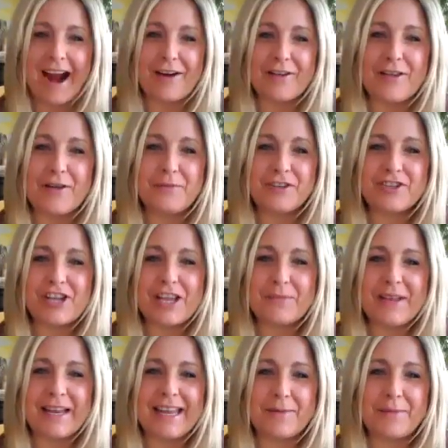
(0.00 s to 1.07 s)
are the Michigan
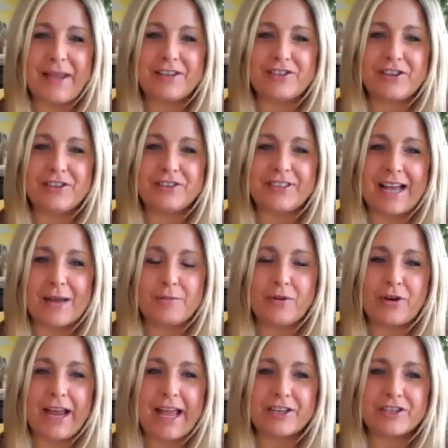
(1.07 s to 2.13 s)
Medium Angels. I'm
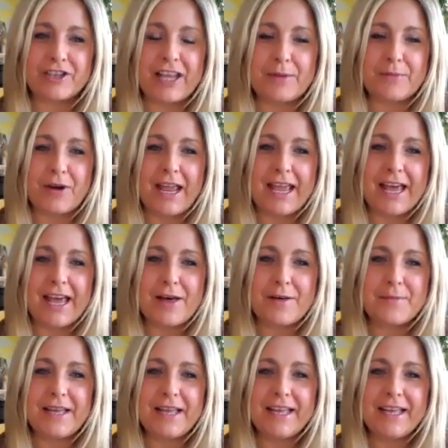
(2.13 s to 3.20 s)
Laura Ashley Abraham.